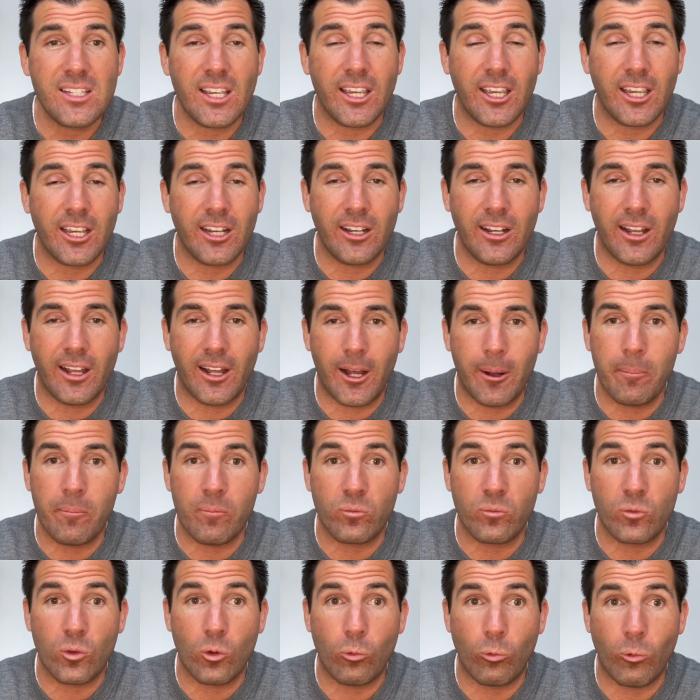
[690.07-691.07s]
And
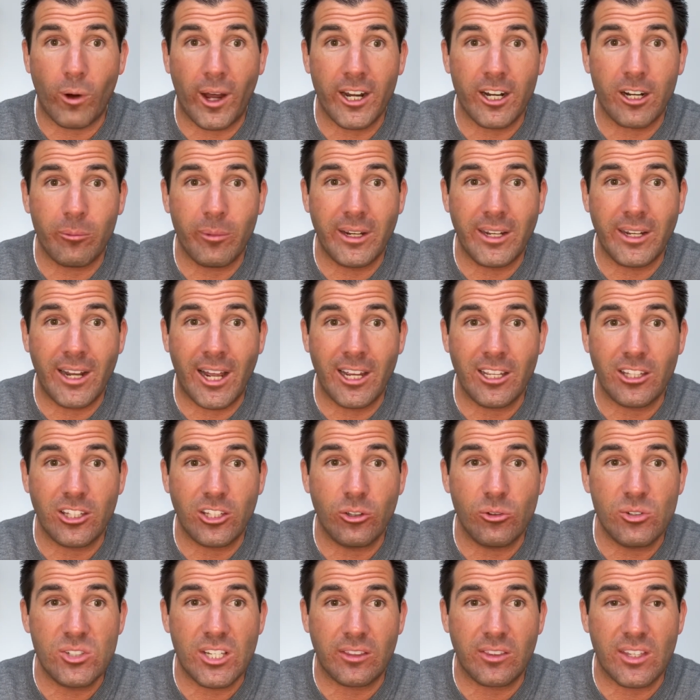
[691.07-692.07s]
um, why are we not
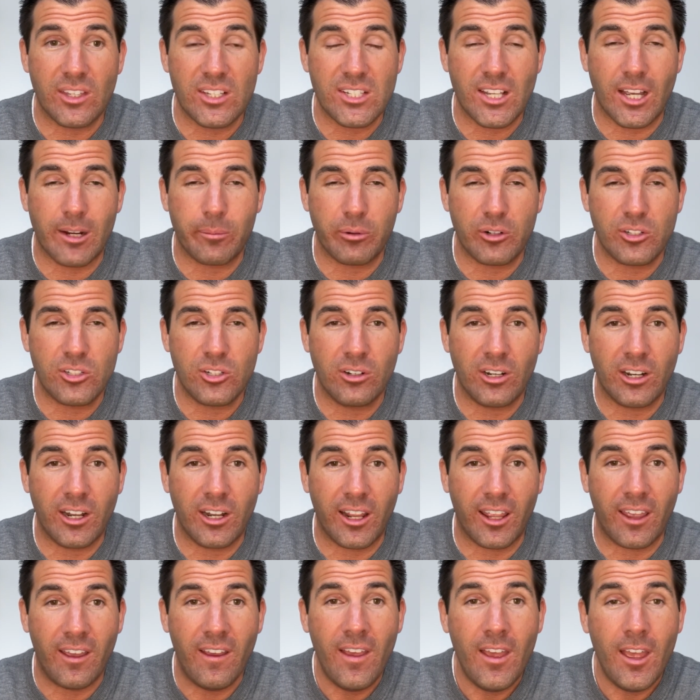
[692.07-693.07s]
using this
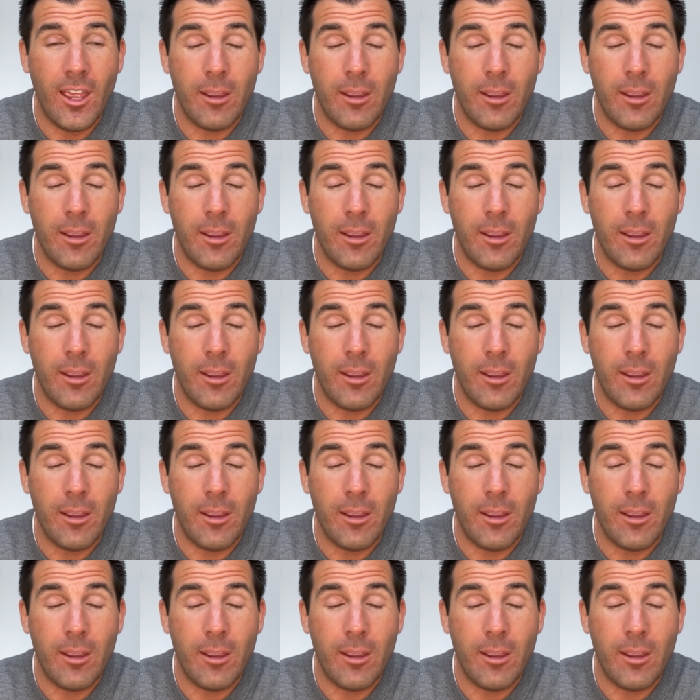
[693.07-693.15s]
opportunity?